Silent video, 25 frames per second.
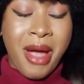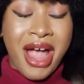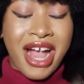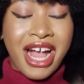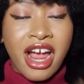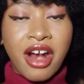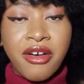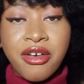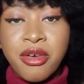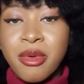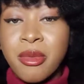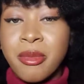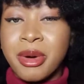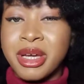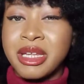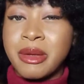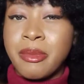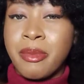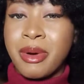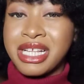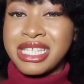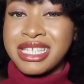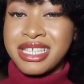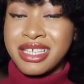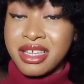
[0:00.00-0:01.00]
I can't remember the
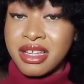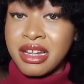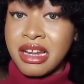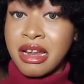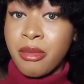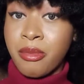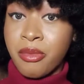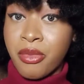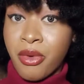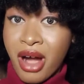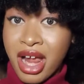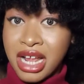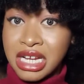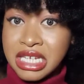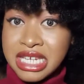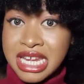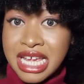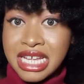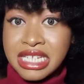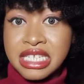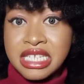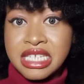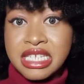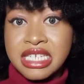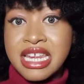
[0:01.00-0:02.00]
particular brand
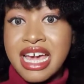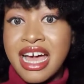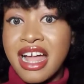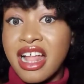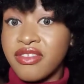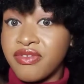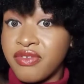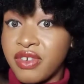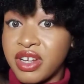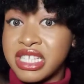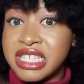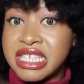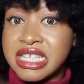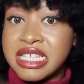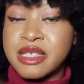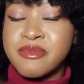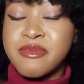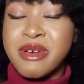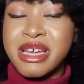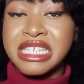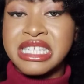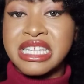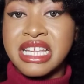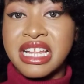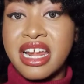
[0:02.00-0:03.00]
that did that
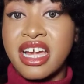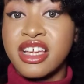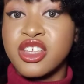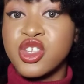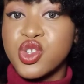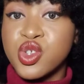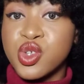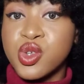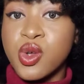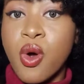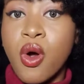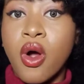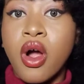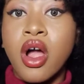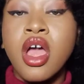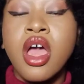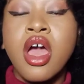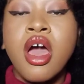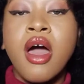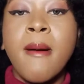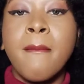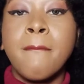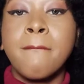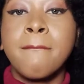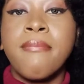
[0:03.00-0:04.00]
advertisement that I saw,
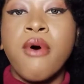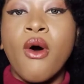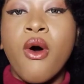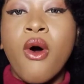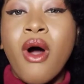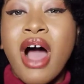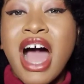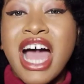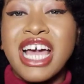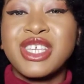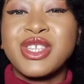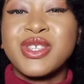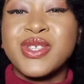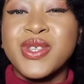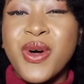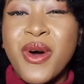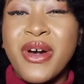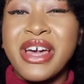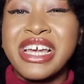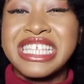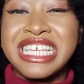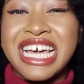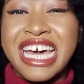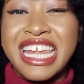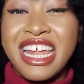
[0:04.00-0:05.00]
but I saw
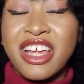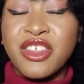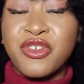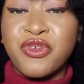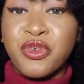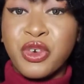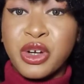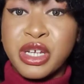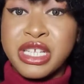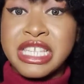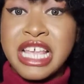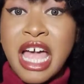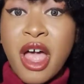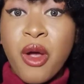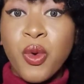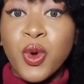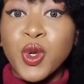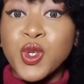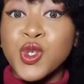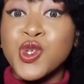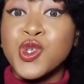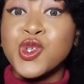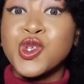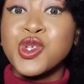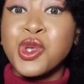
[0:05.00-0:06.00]
it and at first I
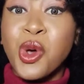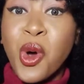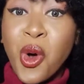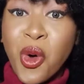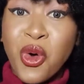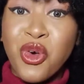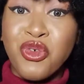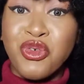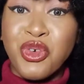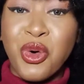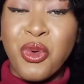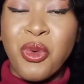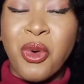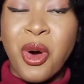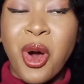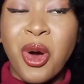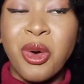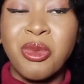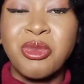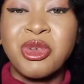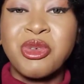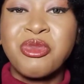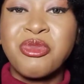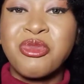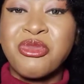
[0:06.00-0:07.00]
was so
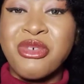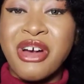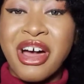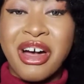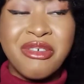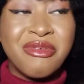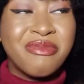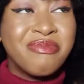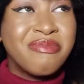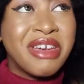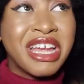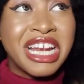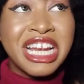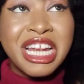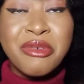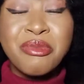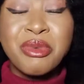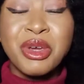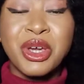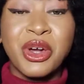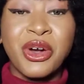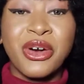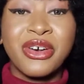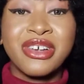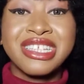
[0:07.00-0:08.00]
overwhelmed, mainly
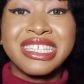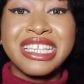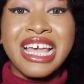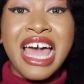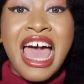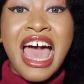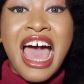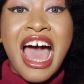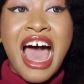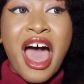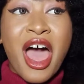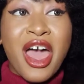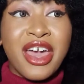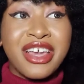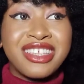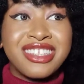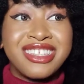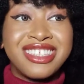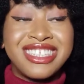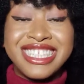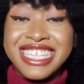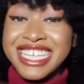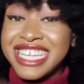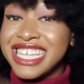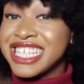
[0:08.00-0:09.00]
because I
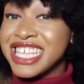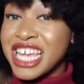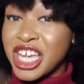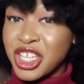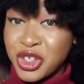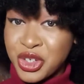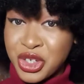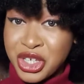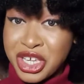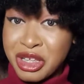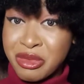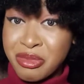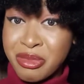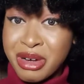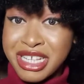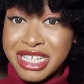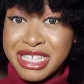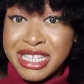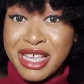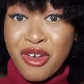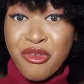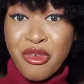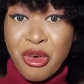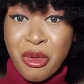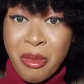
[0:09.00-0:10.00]
didn't educate
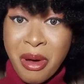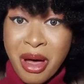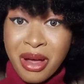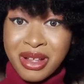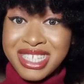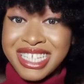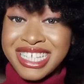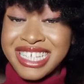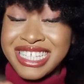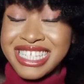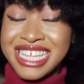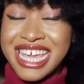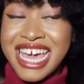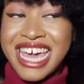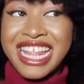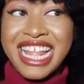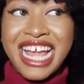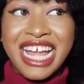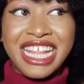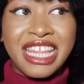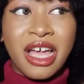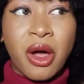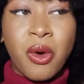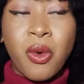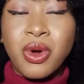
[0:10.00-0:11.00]
myself about it then,
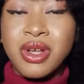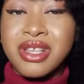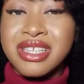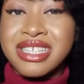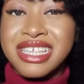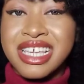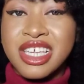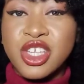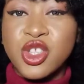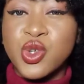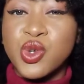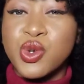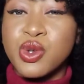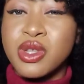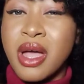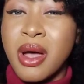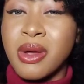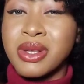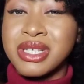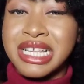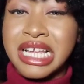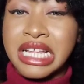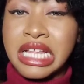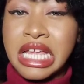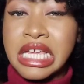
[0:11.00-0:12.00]
and that was in
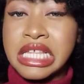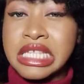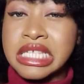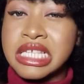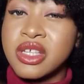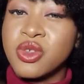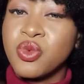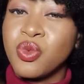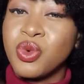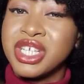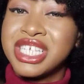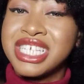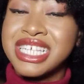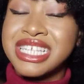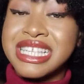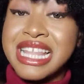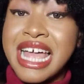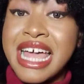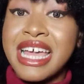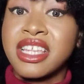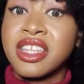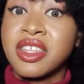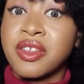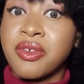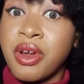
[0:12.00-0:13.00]
2018, which is
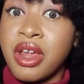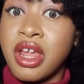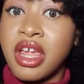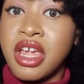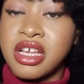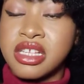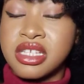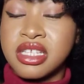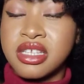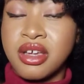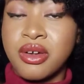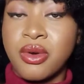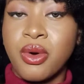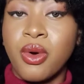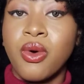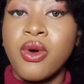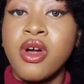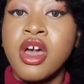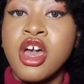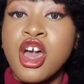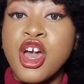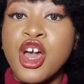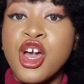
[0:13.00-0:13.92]
like 3 years ago.